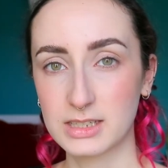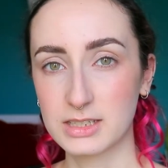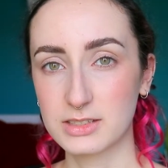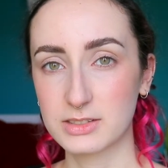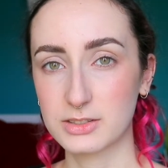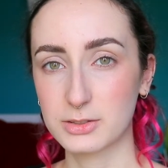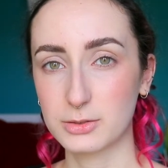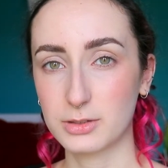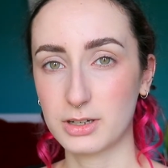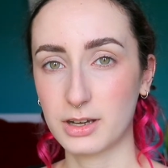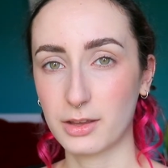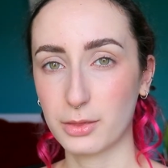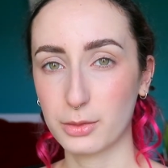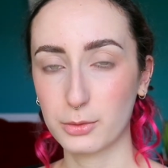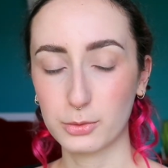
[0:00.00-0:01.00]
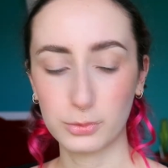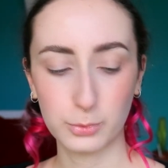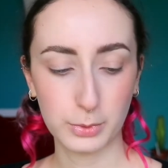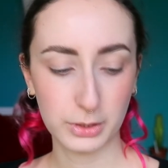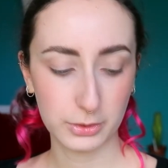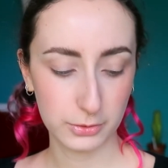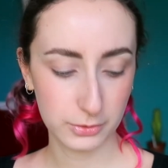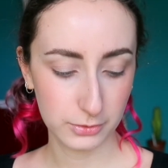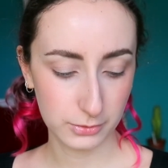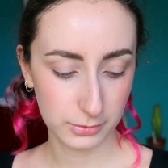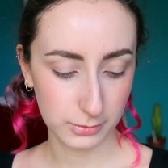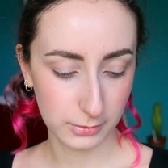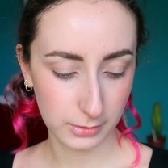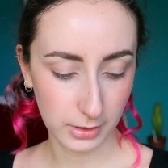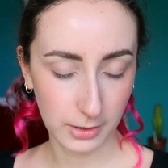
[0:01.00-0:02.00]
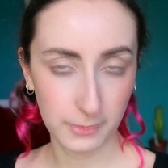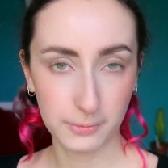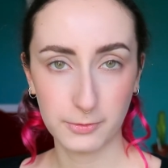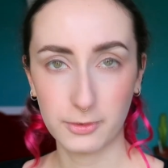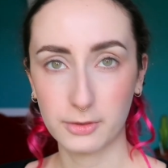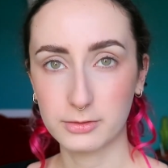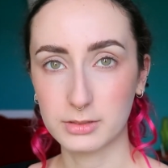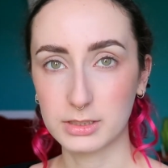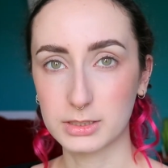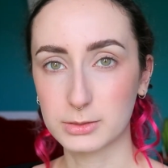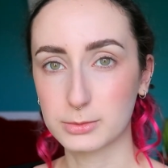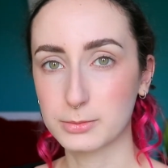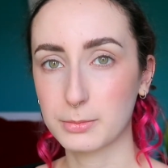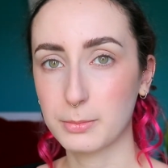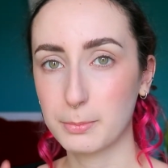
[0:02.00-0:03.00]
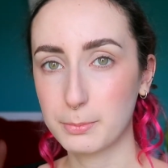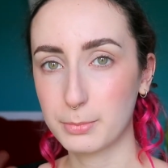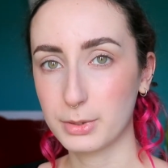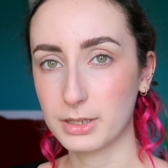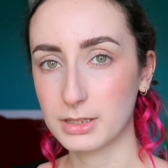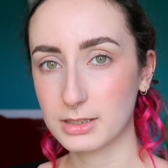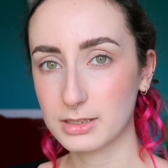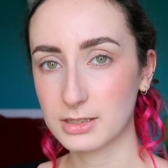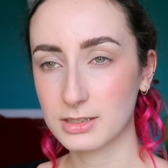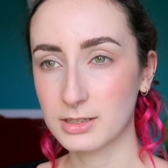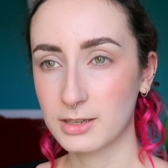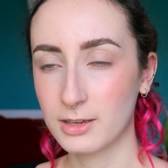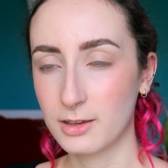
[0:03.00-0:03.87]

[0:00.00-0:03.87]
So I thought we could do a fun little pink